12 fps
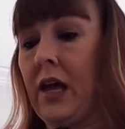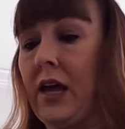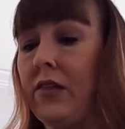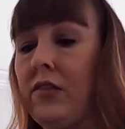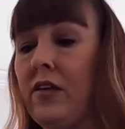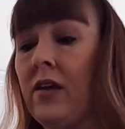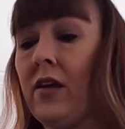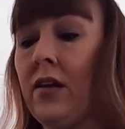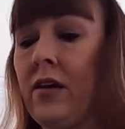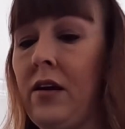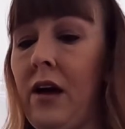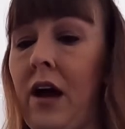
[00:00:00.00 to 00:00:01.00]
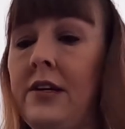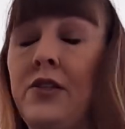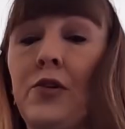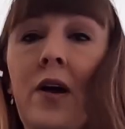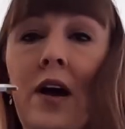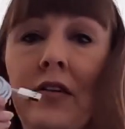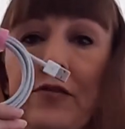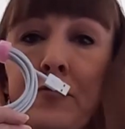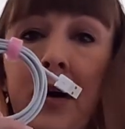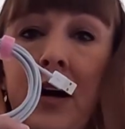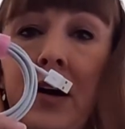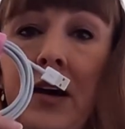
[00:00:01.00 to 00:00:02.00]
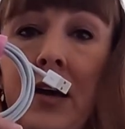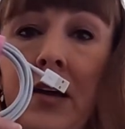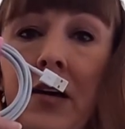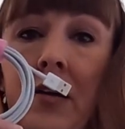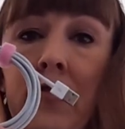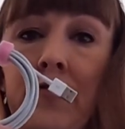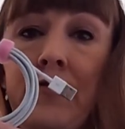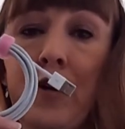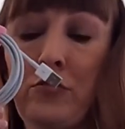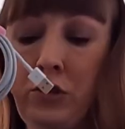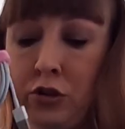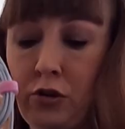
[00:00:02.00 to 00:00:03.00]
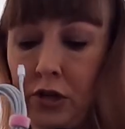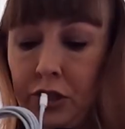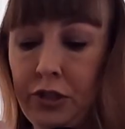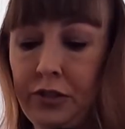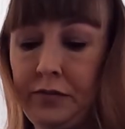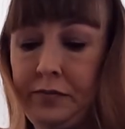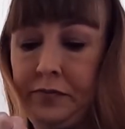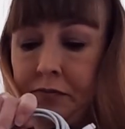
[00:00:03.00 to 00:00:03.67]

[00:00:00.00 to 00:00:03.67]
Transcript: And then I do have my phone charger